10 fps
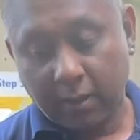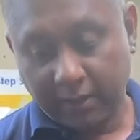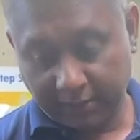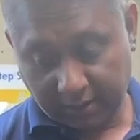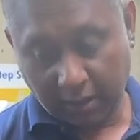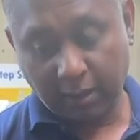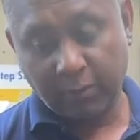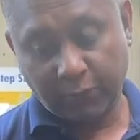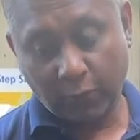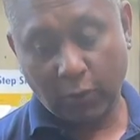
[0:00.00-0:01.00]
this
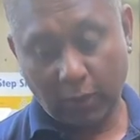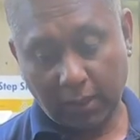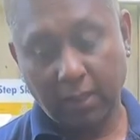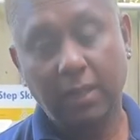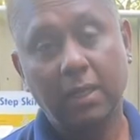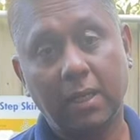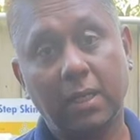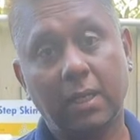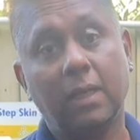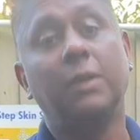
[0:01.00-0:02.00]
turbo fault.
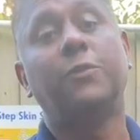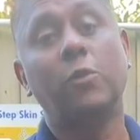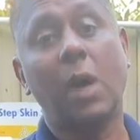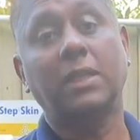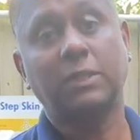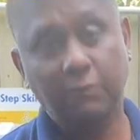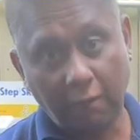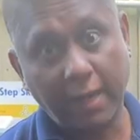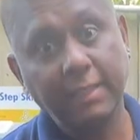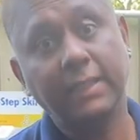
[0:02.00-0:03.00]
If you ask
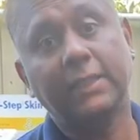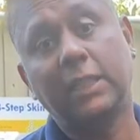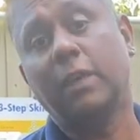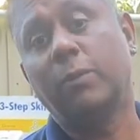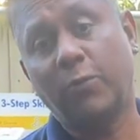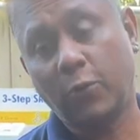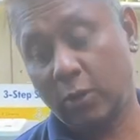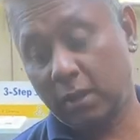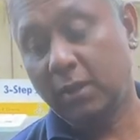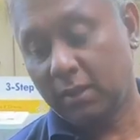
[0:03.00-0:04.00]
why this turbo
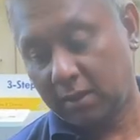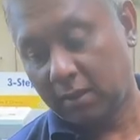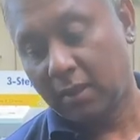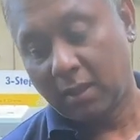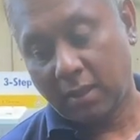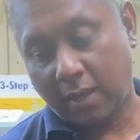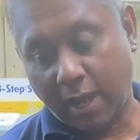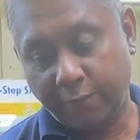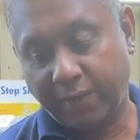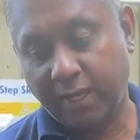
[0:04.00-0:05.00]
fault,
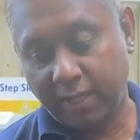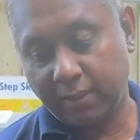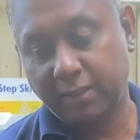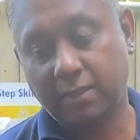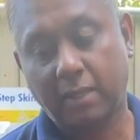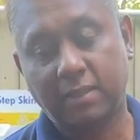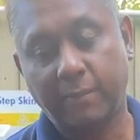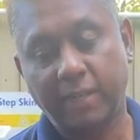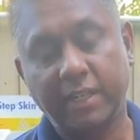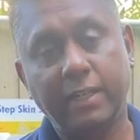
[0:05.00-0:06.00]
I feel in this
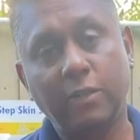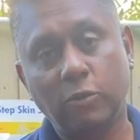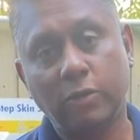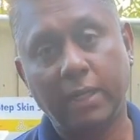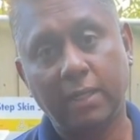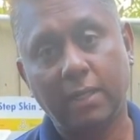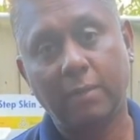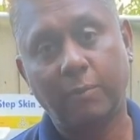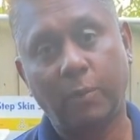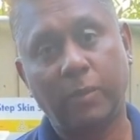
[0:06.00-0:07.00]
customer didn't do the
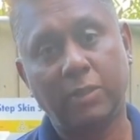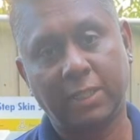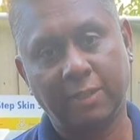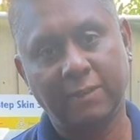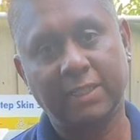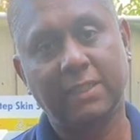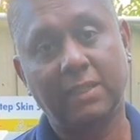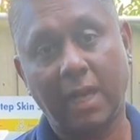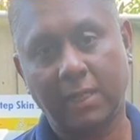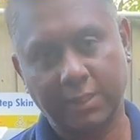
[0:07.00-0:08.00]
proper service
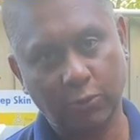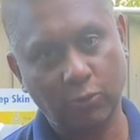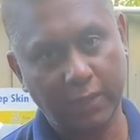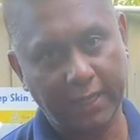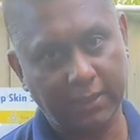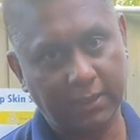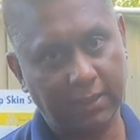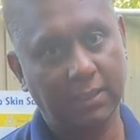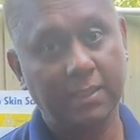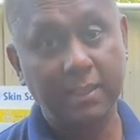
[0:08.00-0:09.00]
last 2 years.
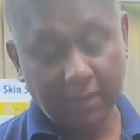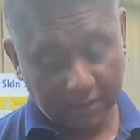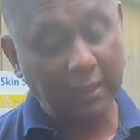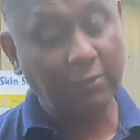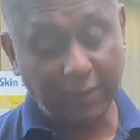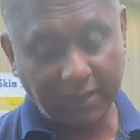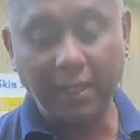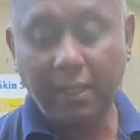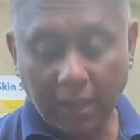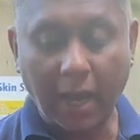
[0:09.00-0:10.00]
That's why
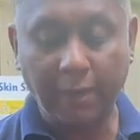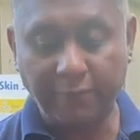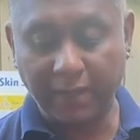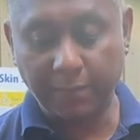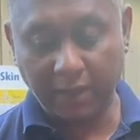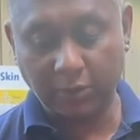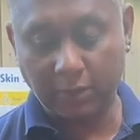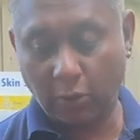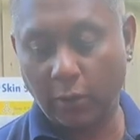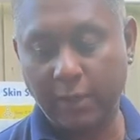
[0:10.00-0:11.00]
the I feeling, because
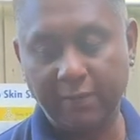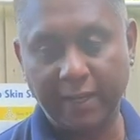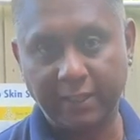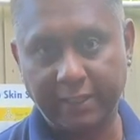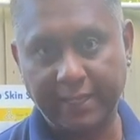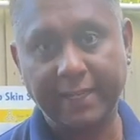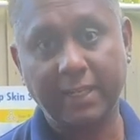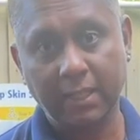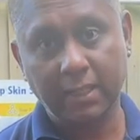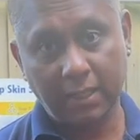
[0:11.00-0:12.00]
the oil very thick
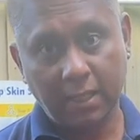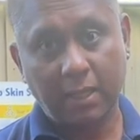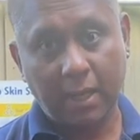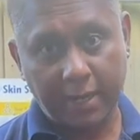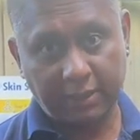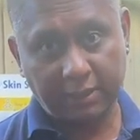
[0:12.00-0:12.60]
and